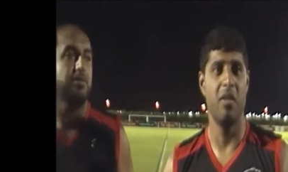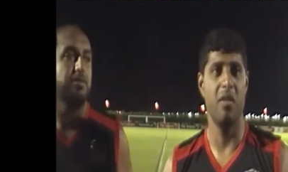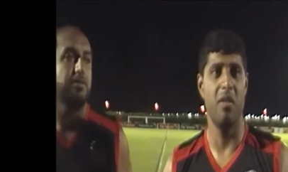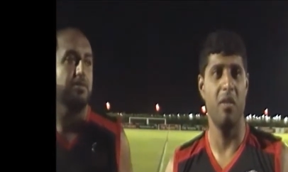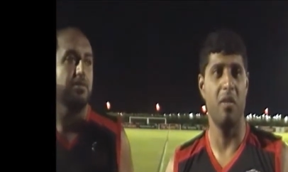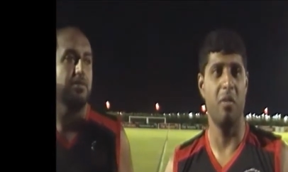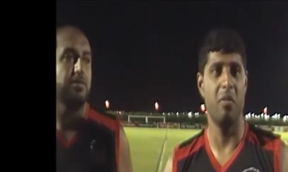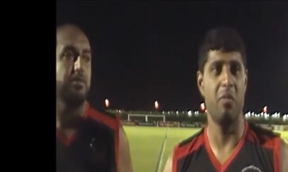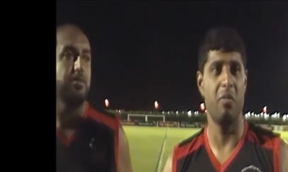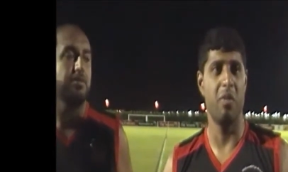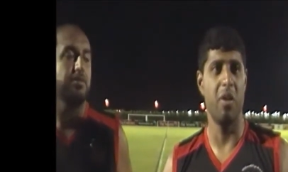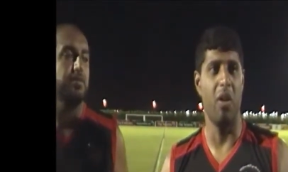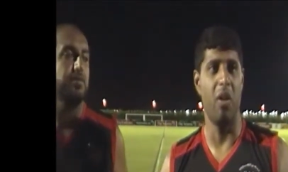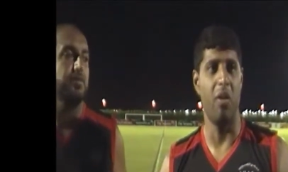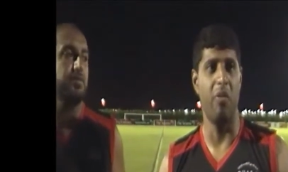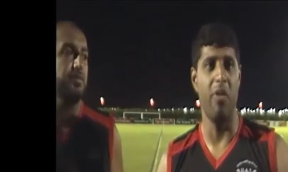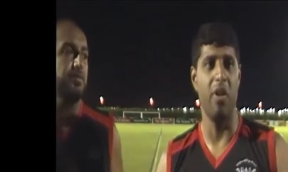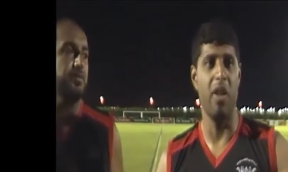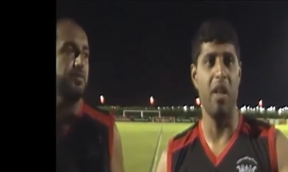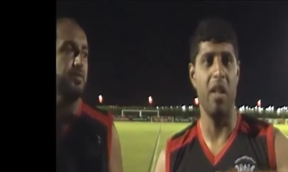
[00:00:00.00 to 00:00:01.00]
Speaker 1: So
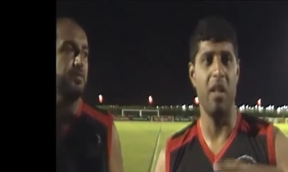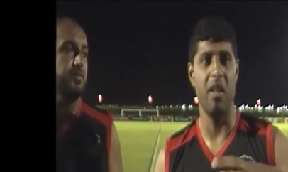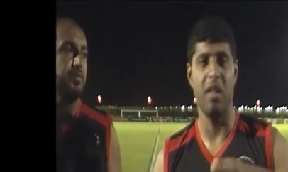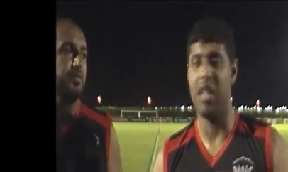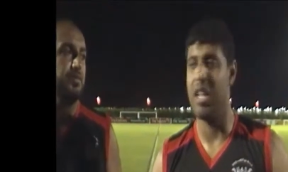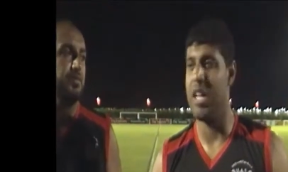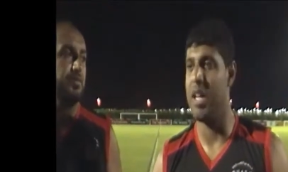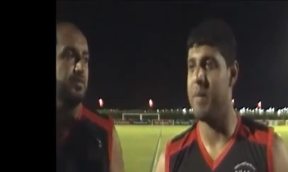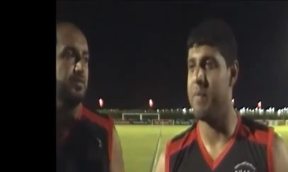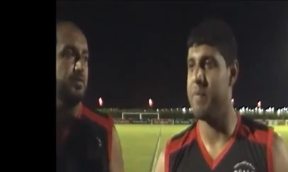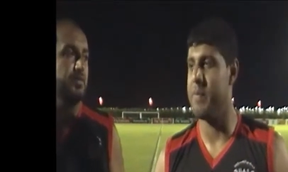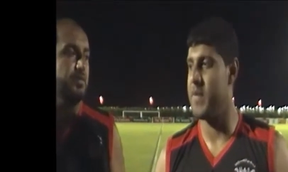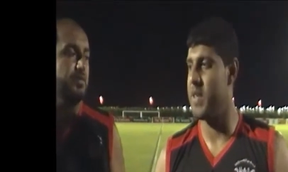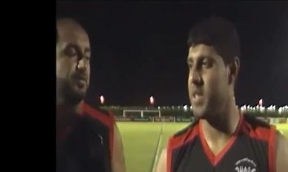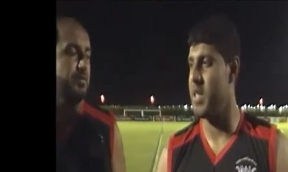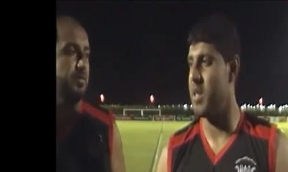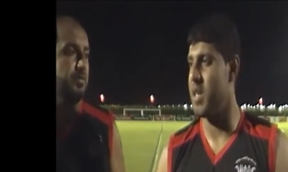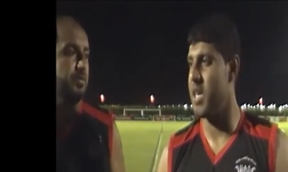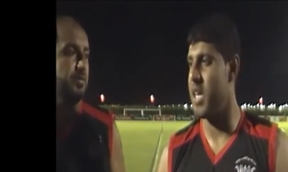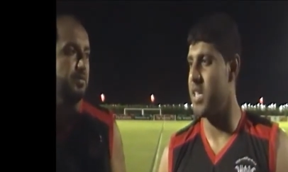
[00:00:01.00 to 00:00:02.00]
we hopefully the
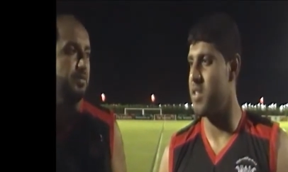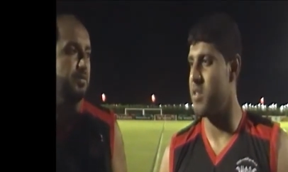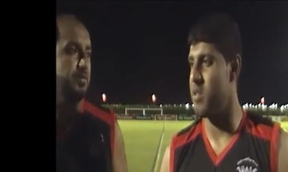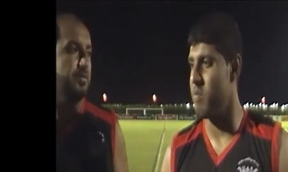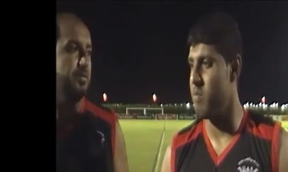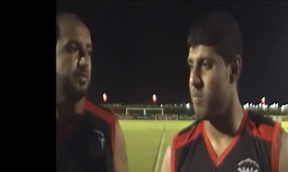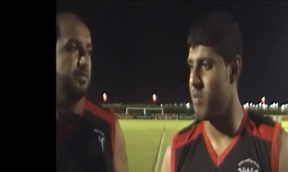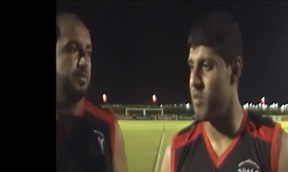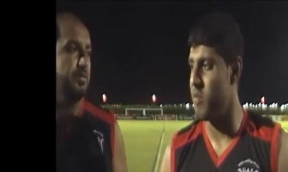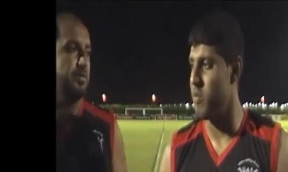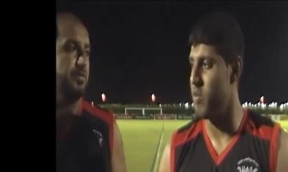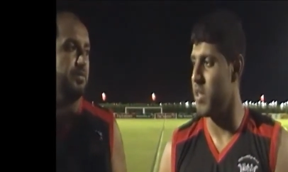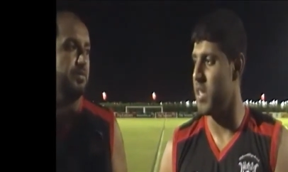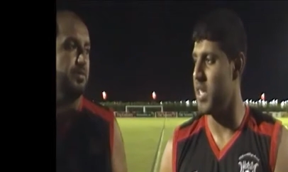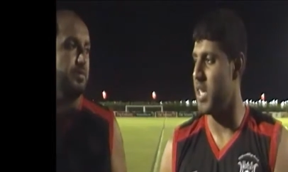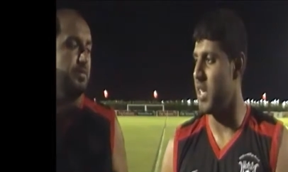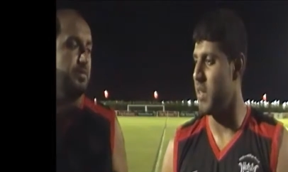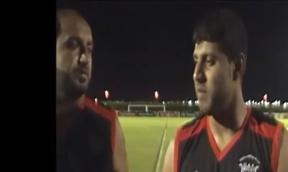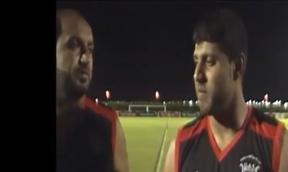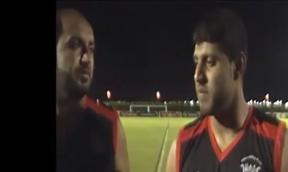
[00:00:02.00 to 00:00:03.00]
the guys improve
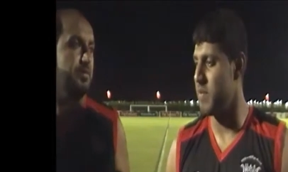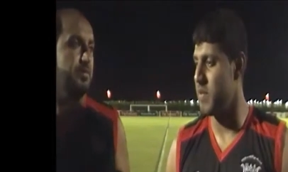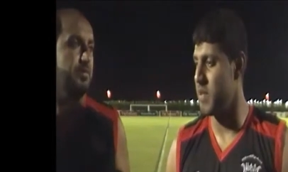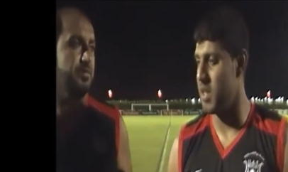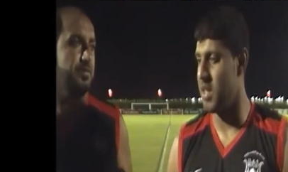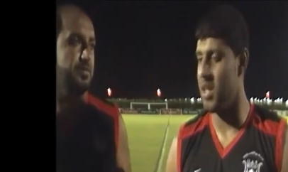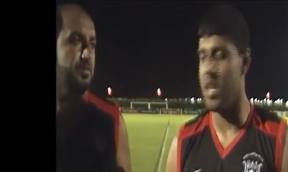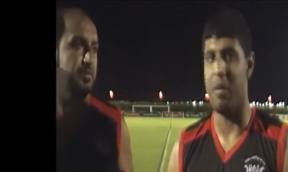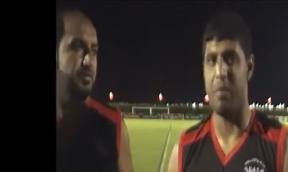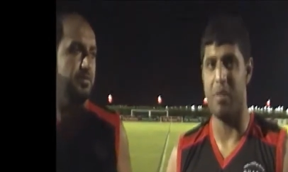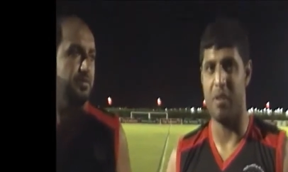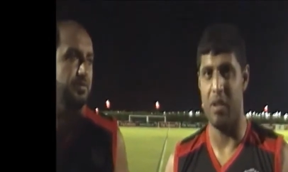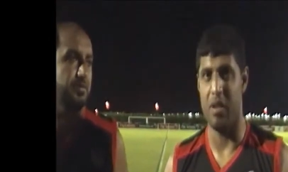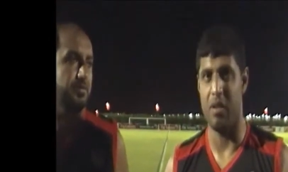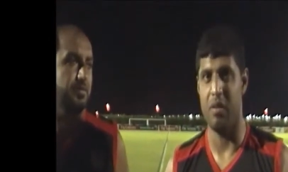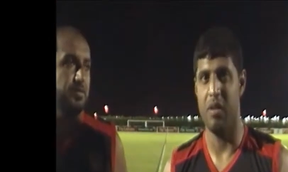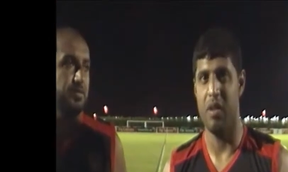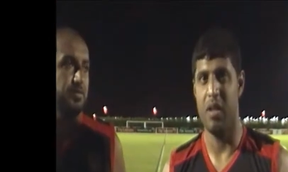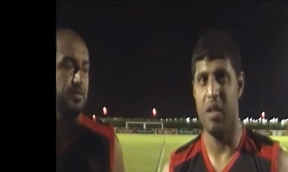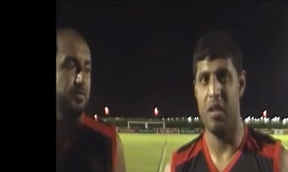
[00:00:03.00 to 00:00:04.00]
for the
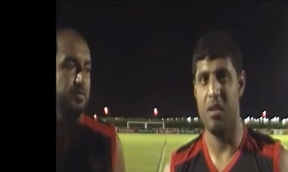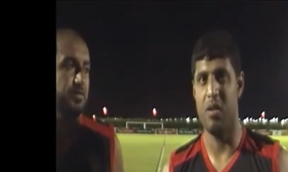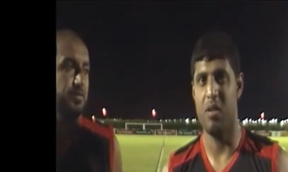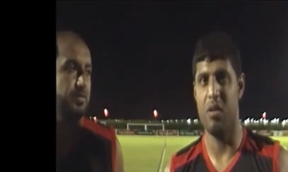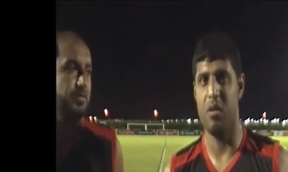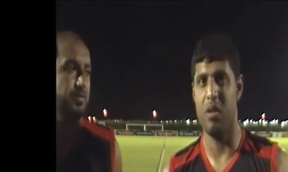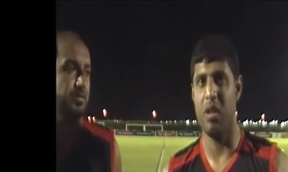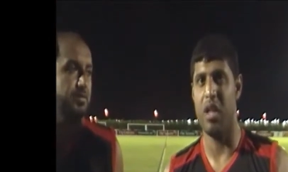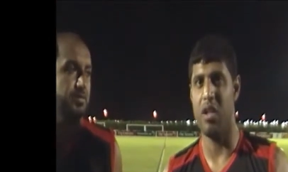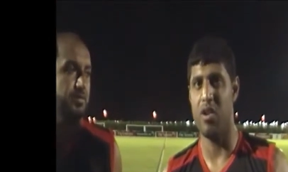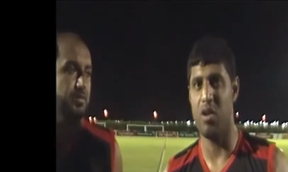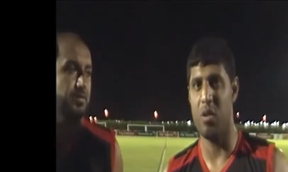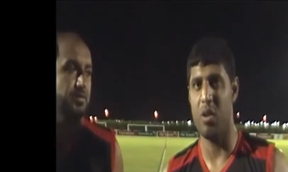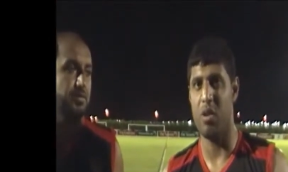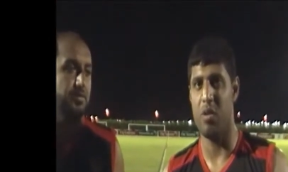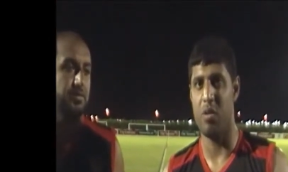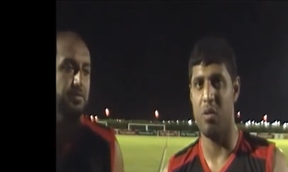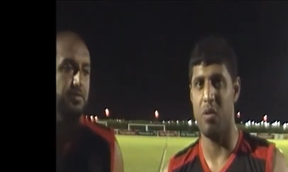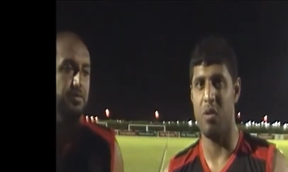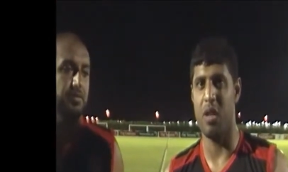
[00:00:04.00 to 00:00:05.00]
clubs now. So they are
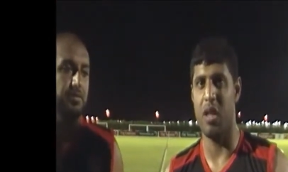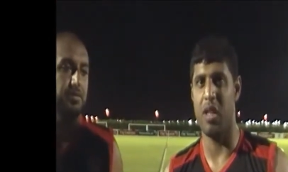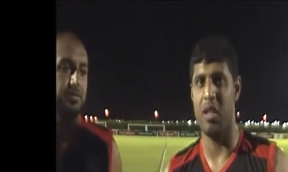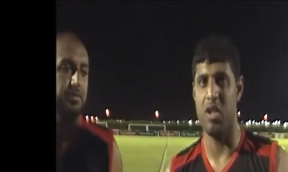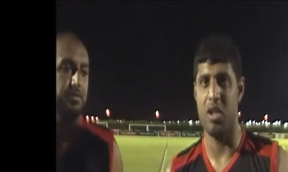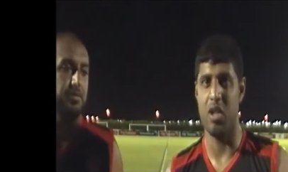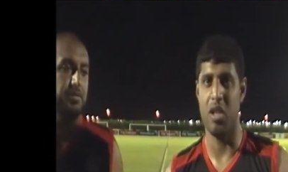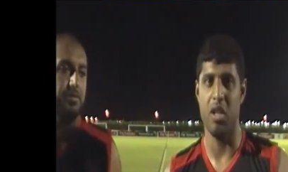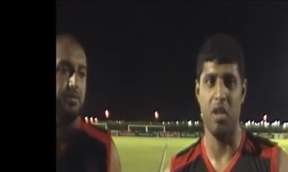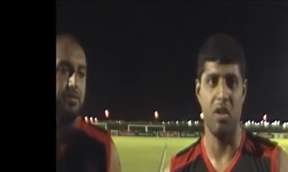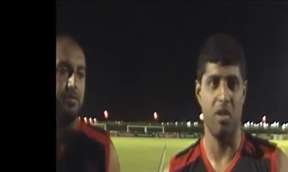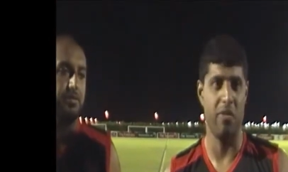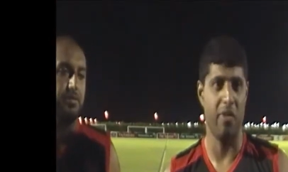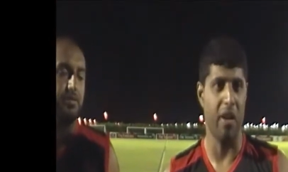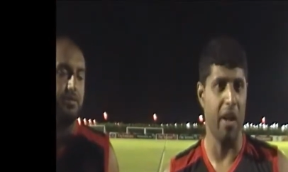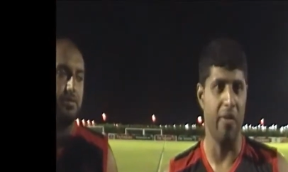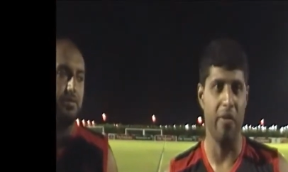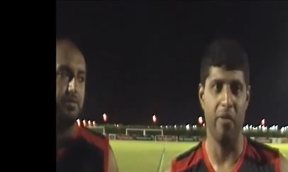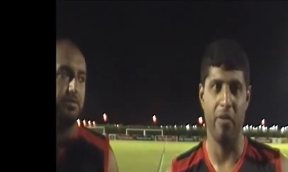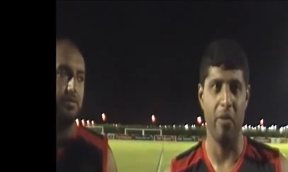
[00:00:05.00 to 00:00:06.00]
going to each
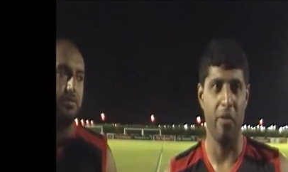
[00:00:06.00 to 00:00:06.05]
each five